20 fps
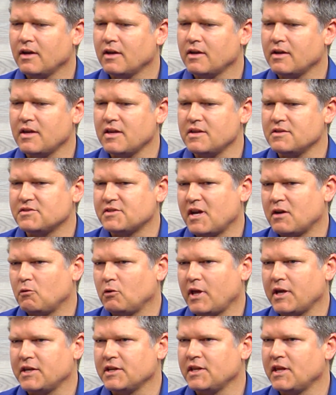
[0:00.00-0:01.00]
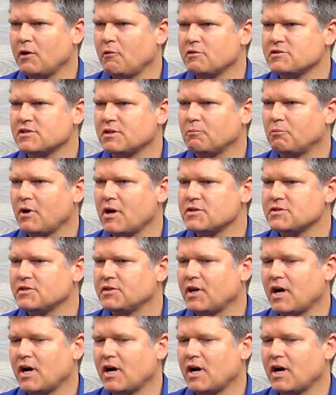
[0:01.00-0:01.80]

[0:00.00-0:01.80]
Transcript: he sounded like an interesting president.